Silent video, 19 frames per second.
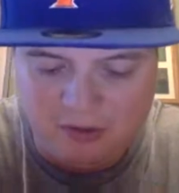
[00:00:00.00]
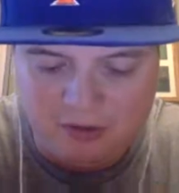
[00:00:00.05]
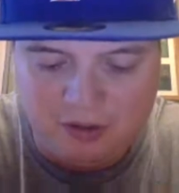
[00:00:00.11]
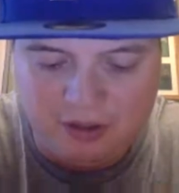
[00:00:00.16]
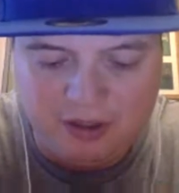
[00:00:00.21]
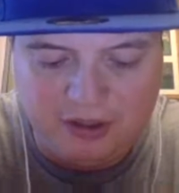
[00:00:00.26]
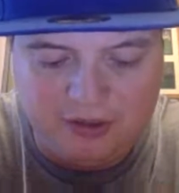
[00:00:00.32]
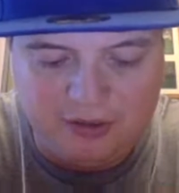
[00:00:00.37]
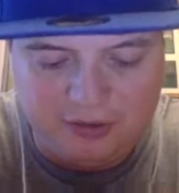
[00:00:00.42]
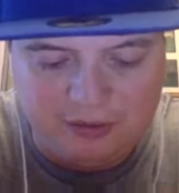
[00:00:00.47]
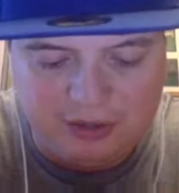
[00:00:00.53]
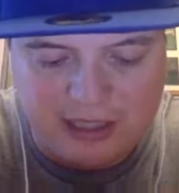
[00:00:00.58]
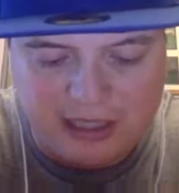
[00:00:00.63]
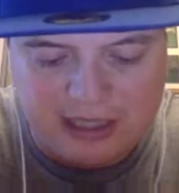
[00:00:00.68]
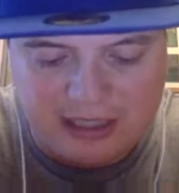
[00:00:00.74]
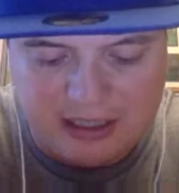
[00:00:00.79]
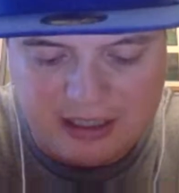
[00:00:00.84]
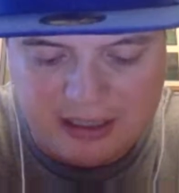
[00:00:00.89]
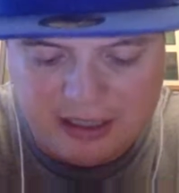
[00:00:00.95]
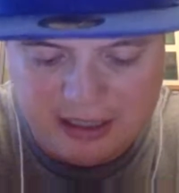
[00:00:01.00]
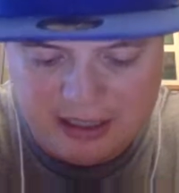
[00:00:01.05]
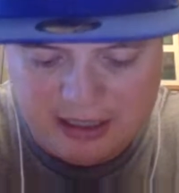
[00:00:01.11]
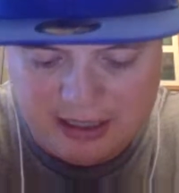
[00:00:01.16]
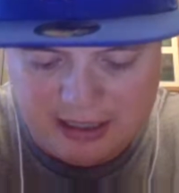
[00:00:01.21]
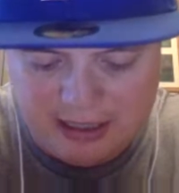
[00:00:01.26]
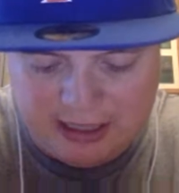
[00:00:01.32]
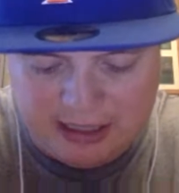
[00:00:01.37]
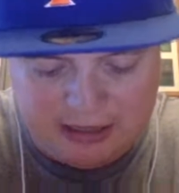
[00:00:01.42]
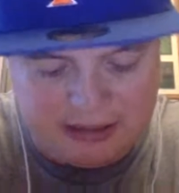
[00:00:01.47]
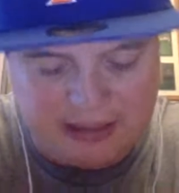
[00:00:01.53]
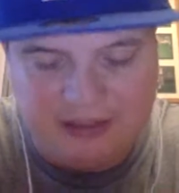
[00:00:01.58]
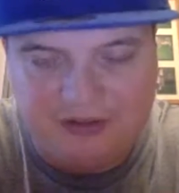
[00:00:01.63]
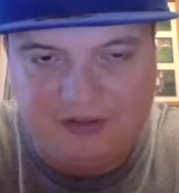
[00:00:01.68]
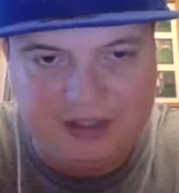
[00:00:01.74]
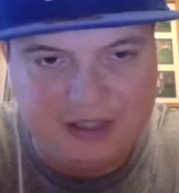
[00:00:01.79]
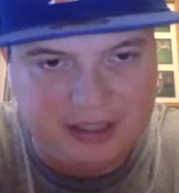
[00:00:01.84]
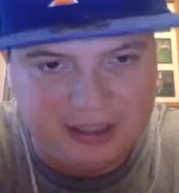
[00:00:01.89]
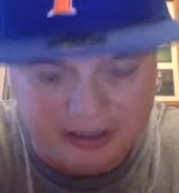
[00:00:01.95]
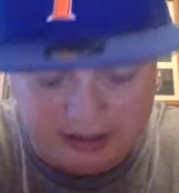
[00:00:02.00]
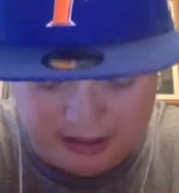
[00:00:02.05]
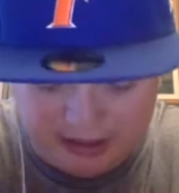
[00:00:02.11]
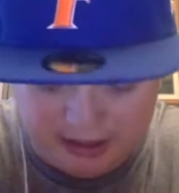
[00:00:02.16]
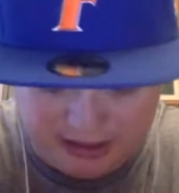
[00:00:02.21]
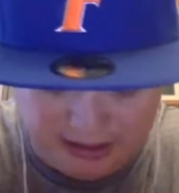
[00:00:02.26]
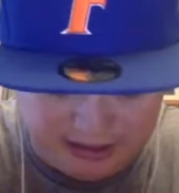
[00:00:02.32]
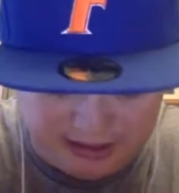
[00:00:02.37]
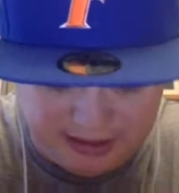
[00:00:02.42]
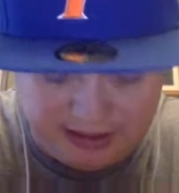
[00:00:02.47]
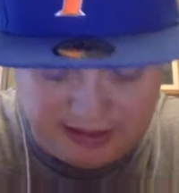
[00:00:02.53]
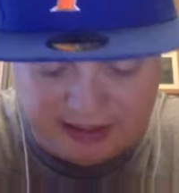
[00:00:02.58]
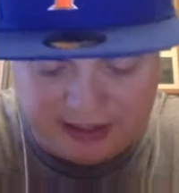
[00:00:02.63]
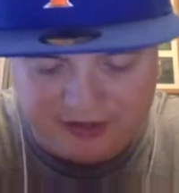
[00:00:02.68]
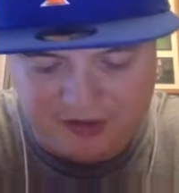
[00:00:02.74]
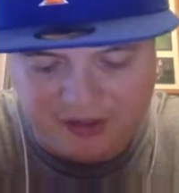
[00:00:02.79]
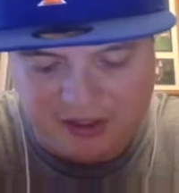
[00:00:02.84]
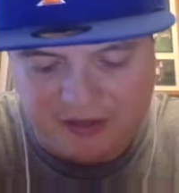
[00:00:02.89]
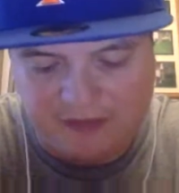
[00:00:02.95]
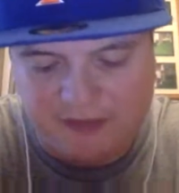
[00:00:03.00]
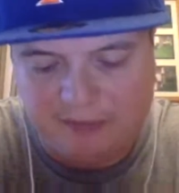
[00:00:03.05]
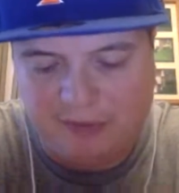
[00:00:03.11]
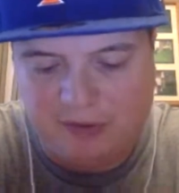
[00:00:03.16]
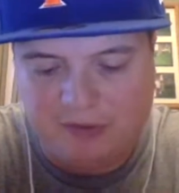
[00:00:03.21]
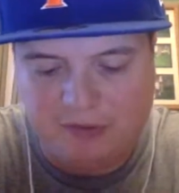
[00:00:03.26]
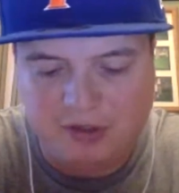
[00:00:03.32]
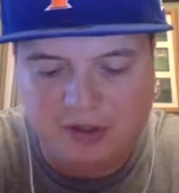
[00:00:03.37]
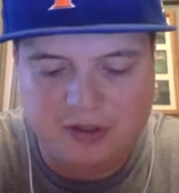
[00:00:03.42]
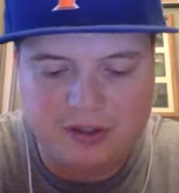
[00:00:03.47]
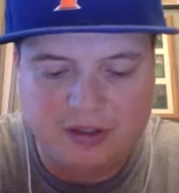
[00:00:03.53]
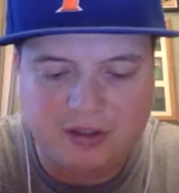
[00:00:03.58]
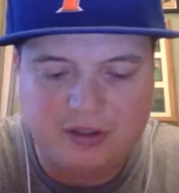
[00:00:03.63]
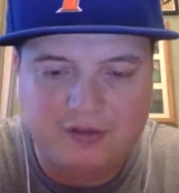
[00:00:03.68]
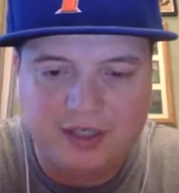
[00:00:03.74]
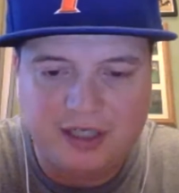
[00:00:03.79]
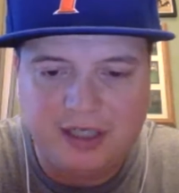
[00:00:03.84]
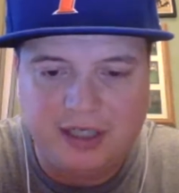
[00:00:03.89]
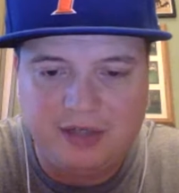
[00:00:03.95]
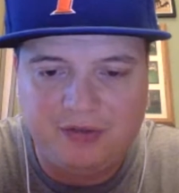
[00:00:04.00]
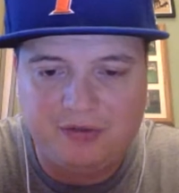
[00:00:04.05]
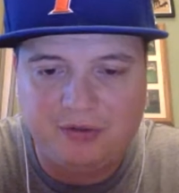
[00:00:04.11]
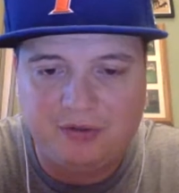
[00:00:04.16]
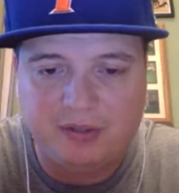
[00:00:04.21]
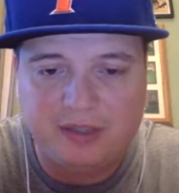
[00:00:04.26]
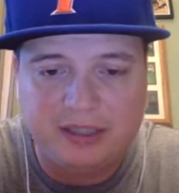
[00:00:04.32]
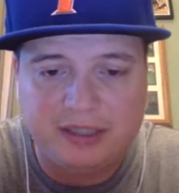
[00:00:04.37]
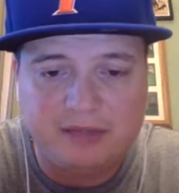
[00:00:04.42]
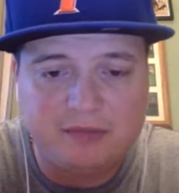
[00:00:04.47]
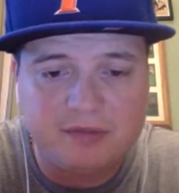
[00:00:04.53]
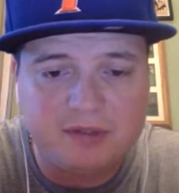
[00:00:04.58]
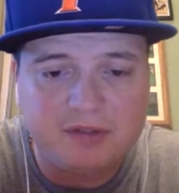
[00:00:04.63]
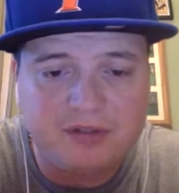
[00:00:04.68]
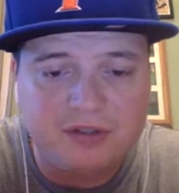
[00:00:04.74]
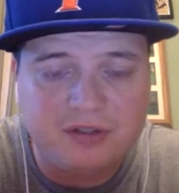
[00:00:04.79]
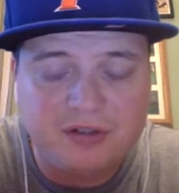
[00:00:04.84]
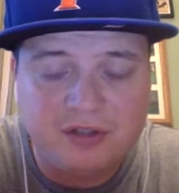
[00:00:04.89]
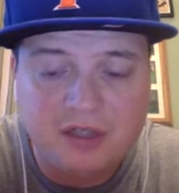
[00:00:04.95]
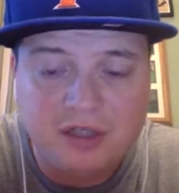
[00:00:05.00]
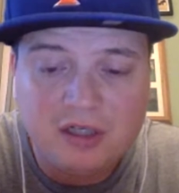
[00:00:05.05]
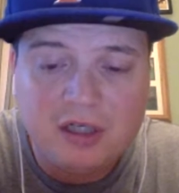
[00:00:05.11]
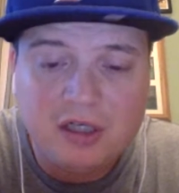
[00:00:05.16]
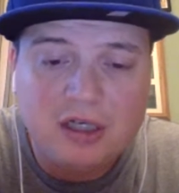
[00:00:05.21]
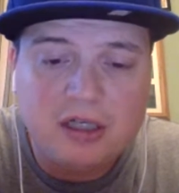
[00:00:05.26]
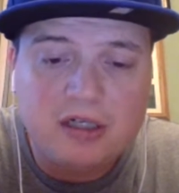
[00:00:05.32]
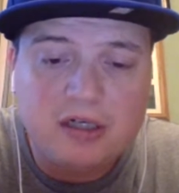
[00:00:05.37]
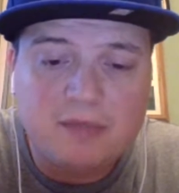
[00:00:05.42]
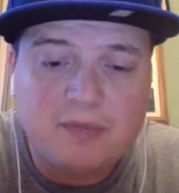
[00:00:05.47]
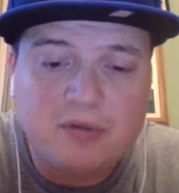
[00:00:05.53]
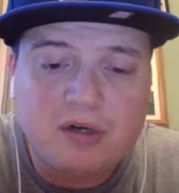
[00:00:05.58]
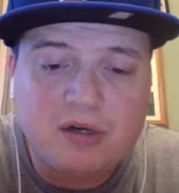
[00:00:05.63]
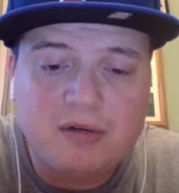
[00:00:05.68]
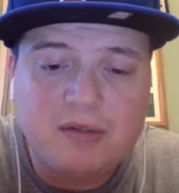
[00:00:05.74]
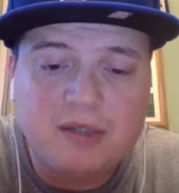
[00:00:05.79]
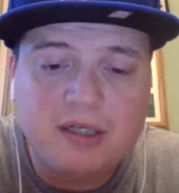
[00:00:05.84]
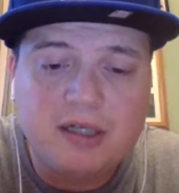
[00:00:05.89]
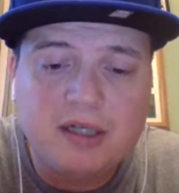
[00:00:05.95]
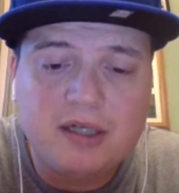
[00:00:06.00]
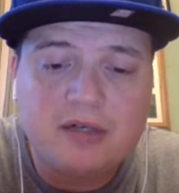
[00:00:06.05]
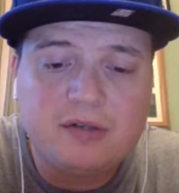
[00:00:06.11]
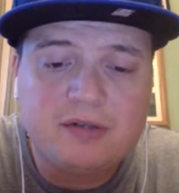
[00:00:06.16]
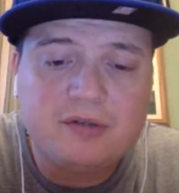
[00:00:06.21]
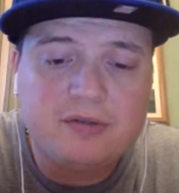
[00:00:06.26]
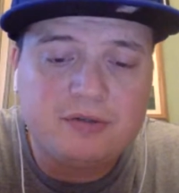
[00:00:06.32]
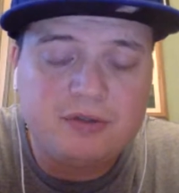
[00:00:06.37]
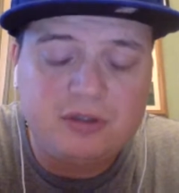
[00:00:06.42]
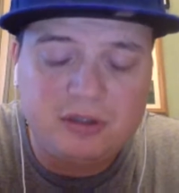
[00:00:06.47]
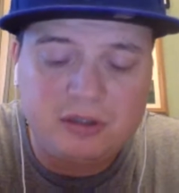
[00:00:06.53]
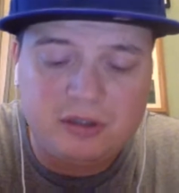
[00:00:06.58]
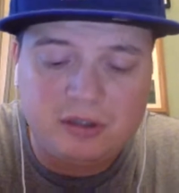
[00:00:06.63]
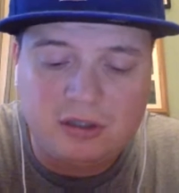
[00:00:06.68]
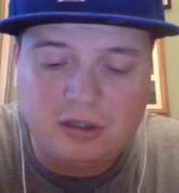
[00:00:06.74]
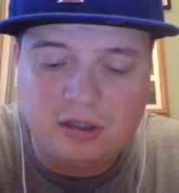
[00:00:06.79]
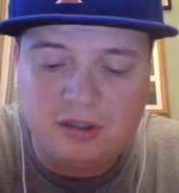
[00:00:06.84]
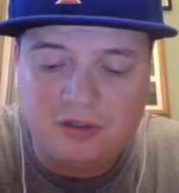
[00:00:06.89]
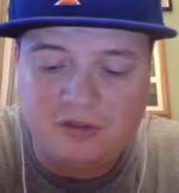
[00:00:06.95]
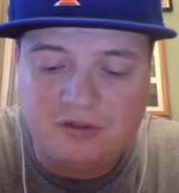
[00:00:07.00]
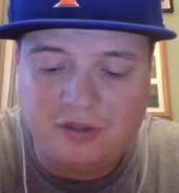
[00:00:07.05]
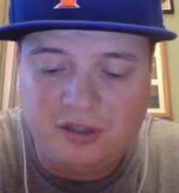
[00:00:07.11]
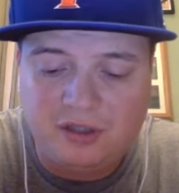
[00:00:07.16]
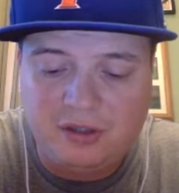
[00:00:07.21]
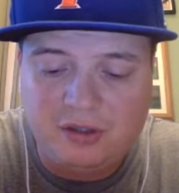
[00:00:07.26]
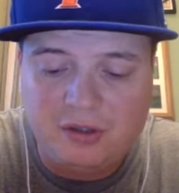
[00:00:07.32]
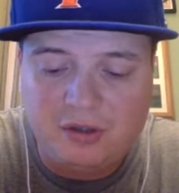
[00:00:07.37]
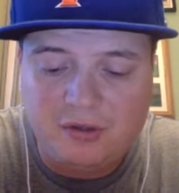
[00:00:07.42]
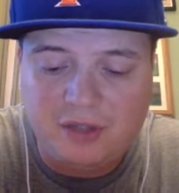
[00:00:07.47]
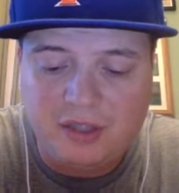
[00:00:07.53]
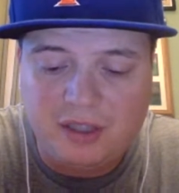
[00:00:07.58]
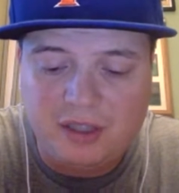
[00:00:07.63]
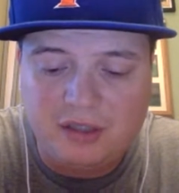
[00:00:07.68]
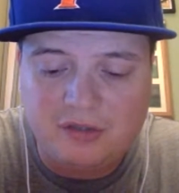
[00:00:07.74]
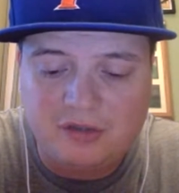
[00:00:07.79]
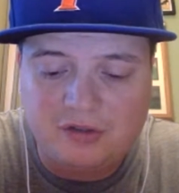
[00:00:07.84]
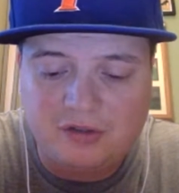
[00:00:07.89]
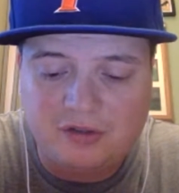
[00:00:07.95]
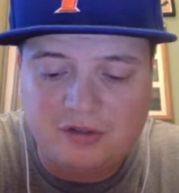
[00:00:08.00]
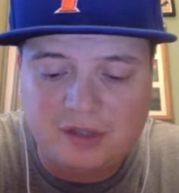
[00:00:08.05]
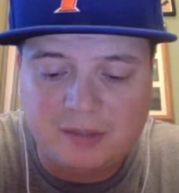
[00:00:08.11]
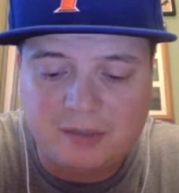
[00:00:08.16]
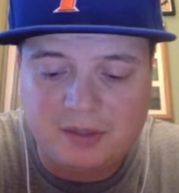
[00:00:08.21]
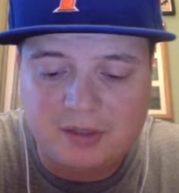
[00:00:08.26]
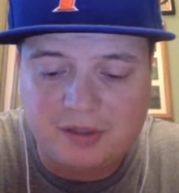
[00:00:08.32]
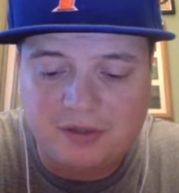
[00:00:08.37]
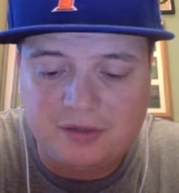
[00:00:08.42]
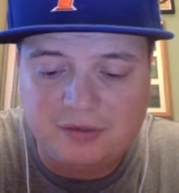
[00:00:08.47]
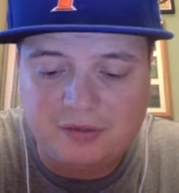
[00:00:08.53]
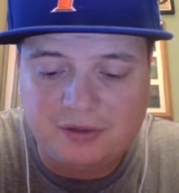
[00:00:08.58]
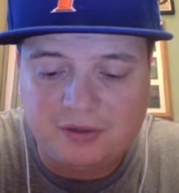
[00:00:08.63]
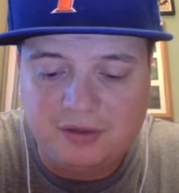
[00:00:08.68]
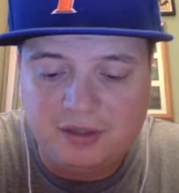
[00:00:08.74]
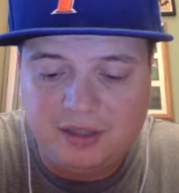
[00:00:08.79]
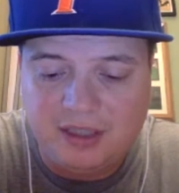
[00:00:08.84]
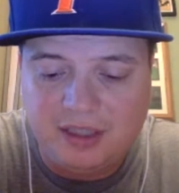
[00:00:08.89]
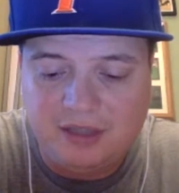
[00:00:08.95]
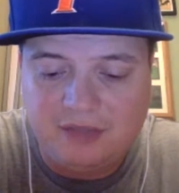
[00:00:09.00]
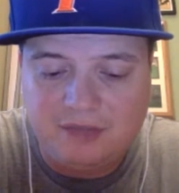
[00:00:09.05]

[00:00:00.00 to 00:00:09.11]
Really cool guy, and like I said, he takes care of you. But one of the cards that he threw in was this, and I don't honestly know the years on some of these